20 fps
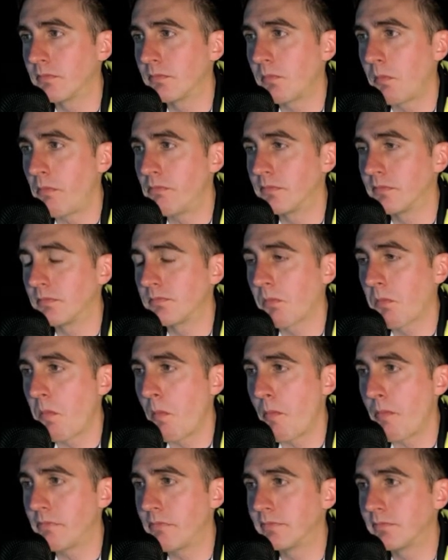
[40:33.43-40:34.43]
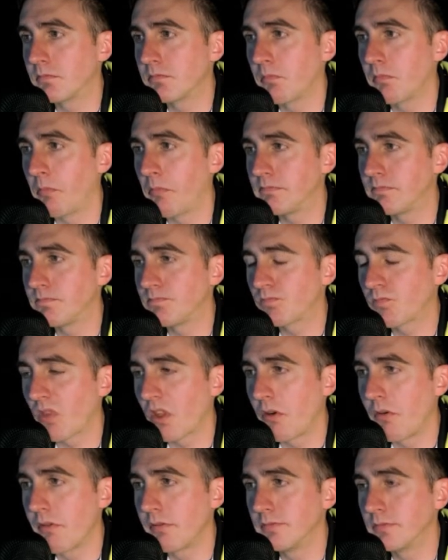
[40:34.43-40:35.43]
sternal notch by
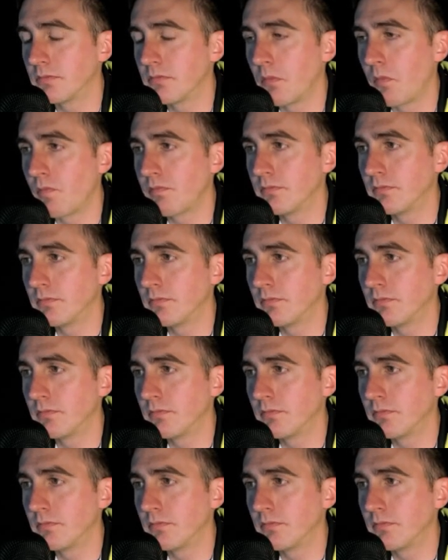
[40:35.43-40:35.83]
putting